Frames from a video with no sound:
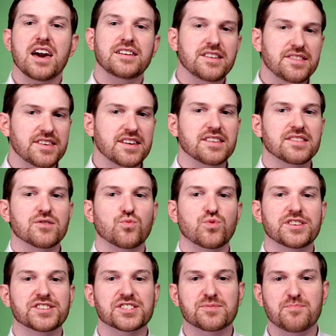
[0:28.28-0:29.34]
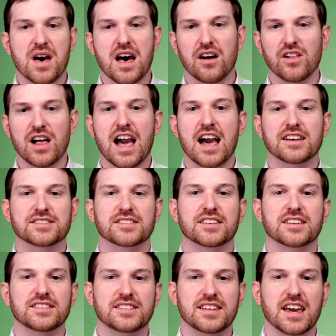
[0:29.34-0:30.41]
Anything that we smell has to
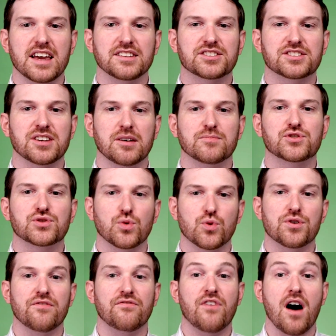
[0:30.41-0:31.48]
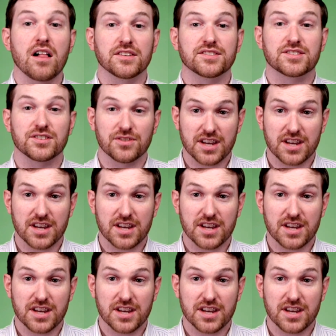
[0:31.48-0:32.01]
contain some sort of volatile